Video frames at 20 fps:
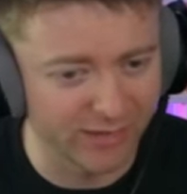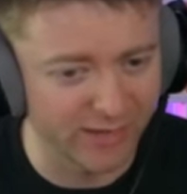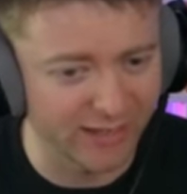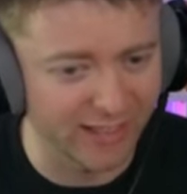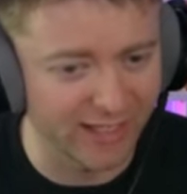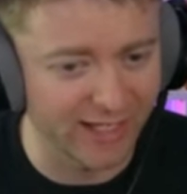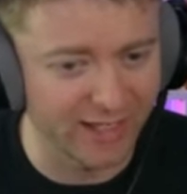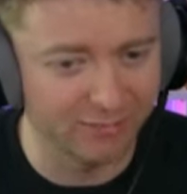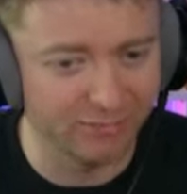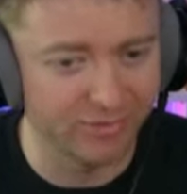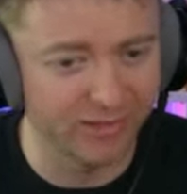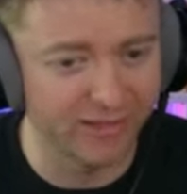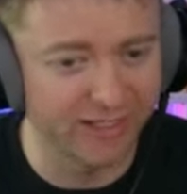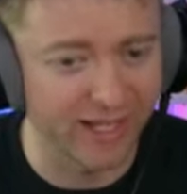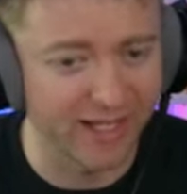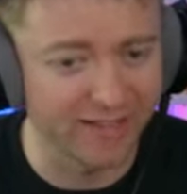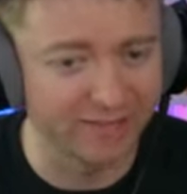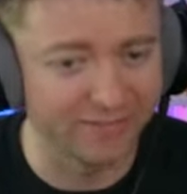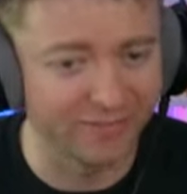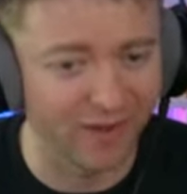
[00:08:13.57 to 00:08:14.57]
he can't play
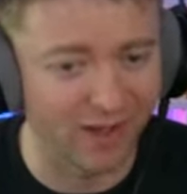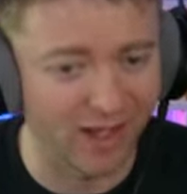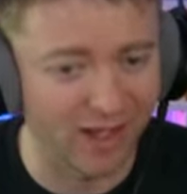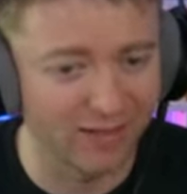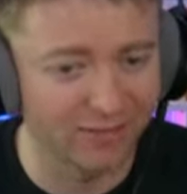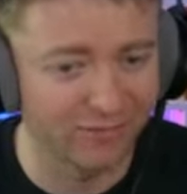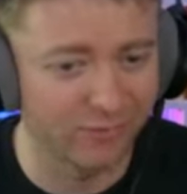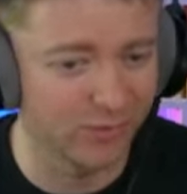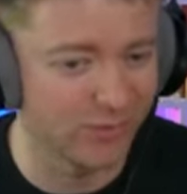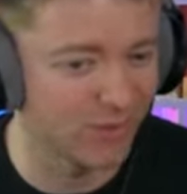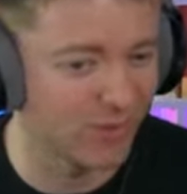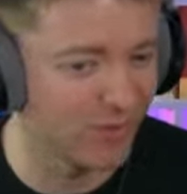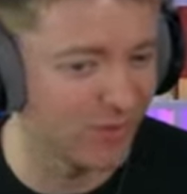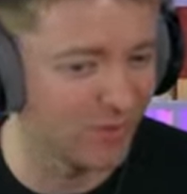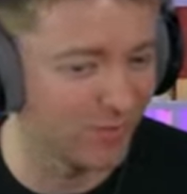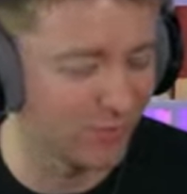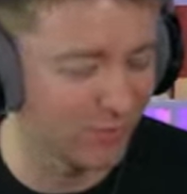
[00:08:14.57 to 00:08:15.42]
knight e5, which is